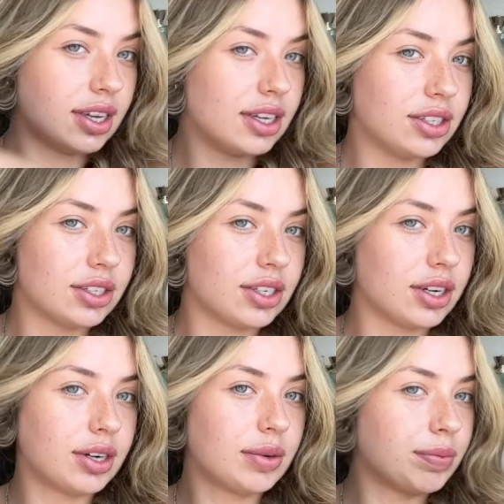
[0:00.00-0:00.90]
And just
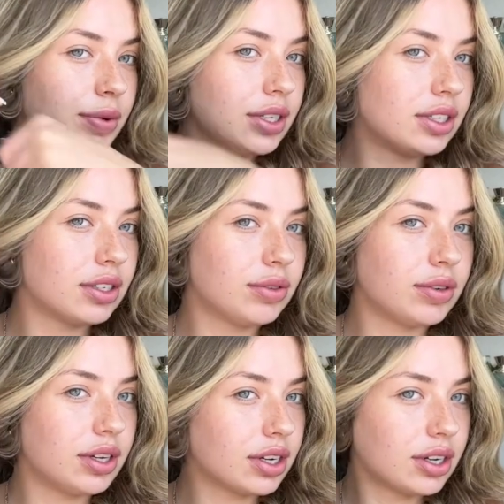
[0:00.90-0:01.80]
start brushing through
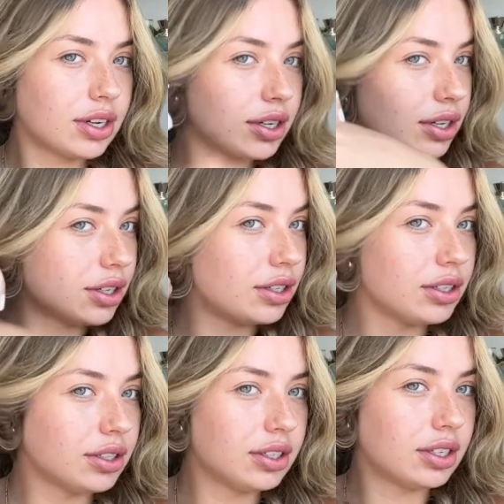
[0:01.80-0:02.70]
all the
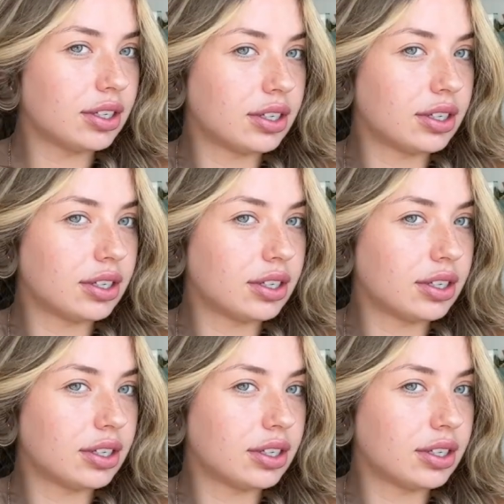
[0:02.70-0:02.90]
curls.